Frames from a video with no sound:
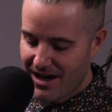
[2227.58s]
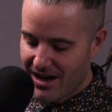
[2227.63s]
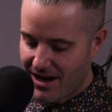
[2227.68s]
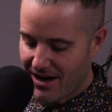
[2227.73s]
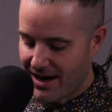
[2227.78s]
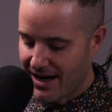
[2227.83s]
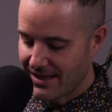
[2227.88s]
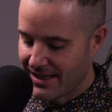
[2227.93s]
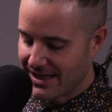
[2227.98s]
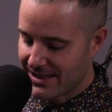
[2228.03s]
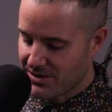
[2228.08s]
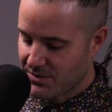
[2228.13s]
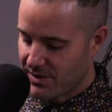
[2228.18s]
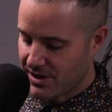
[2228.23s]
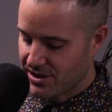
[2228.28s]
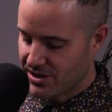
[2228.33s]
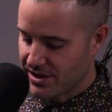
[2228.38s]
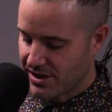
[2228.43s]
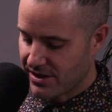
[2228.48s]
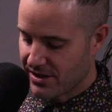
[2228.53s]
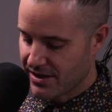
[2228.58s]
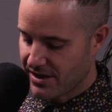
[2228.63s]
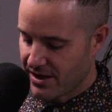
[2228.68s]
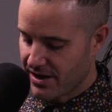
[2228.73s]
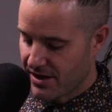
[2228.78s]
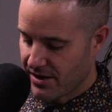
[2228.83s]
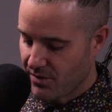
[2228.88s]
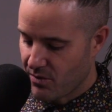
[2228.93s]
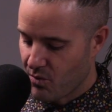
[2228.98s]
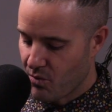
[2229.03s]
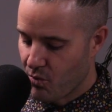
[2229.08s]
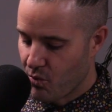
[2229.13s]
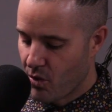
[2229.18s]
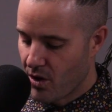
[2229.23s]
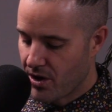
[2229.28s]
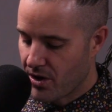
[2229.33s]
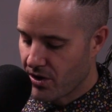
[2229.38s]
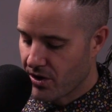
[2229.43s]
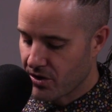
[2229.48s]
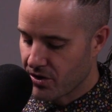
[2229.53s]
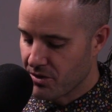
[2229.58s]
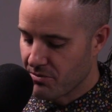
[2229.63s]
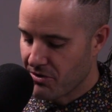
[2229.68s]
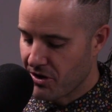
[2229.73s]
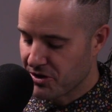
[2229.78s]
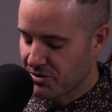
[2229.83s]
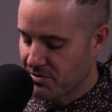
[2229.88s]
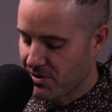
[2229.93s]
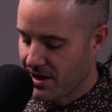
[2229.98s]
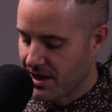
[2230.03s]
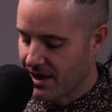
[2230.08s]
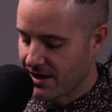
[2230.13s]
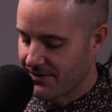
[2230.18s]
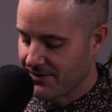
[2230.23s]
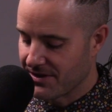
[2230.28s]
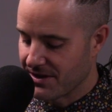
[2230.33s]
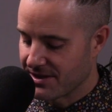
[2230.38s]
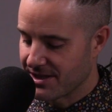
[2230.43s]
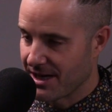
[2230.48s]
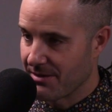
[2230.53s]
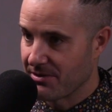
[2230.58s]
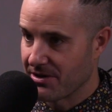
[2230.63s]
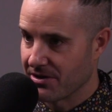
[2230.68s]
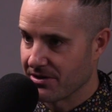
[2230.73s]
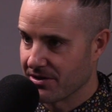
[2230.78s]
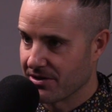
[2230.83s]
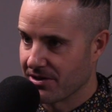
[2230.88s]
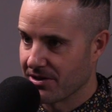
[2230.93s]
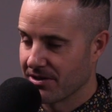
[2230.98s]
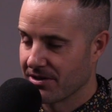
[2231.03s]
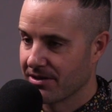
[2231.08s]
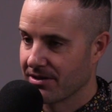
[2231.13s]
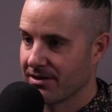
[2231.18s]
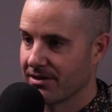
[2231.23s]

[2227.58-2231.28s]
All right. Last question. Uh, what are you most proud of at your time here at goodr?